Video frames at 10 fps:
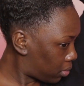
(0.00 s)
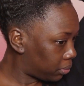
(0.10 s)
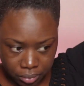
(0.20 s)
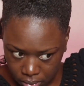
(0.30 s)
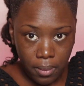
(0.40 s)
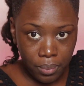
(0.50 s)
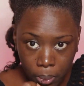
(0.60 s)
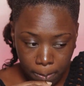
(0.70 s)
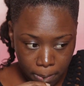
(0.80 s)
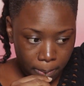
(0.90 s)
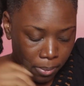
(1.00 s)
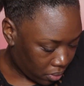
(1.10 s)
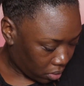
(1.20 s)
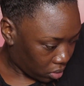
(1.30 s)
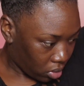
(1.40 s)
like
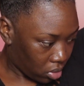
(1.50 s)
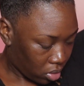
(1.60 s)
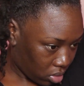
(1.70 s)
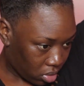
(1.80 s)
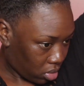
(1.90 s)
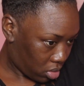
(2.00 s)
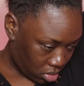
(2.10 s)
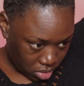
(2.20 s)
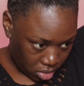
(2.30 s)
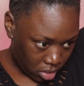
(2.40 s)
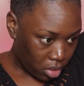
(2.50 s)
more comfortable for me.